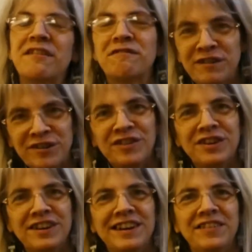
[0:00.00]
at First
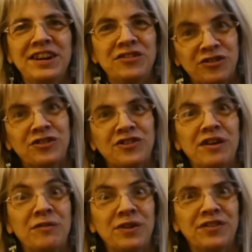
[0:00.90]
Unitarian Church
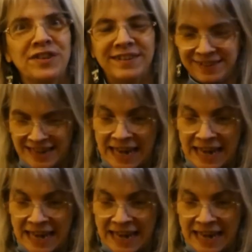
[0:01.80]
of Worcester.